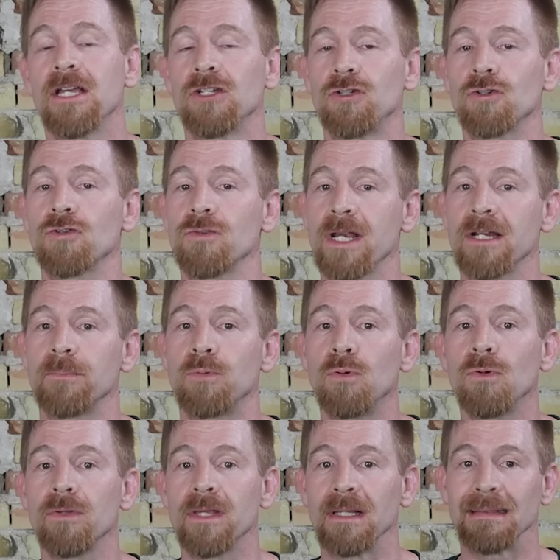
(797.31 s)
to create a
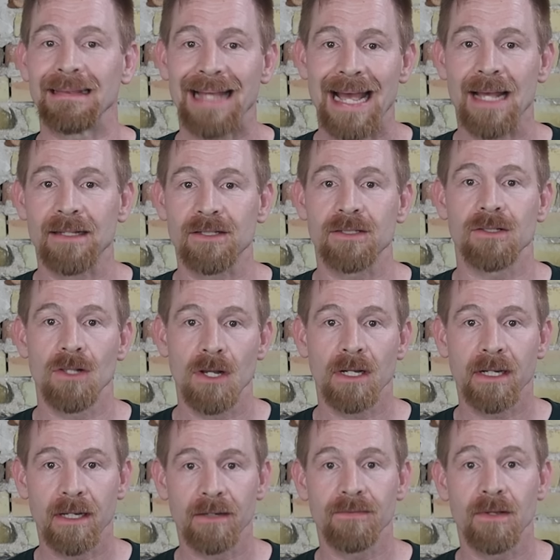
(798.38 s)
pool that lasts long
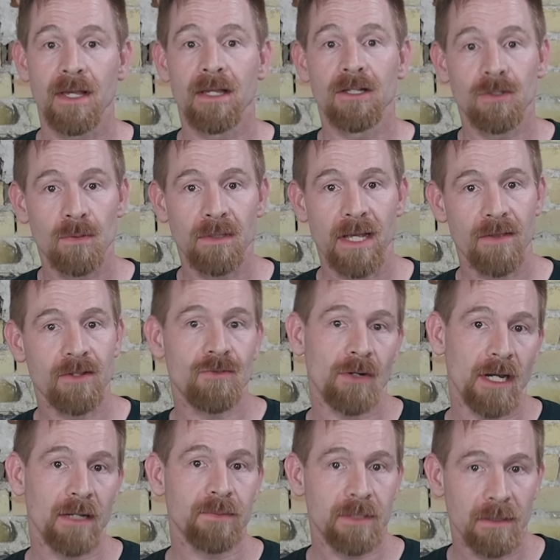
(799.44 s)
enough to allow the
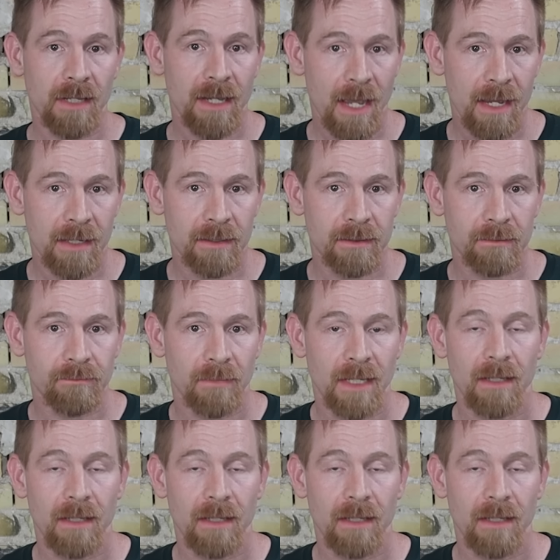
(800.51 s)
triops to lay eggs.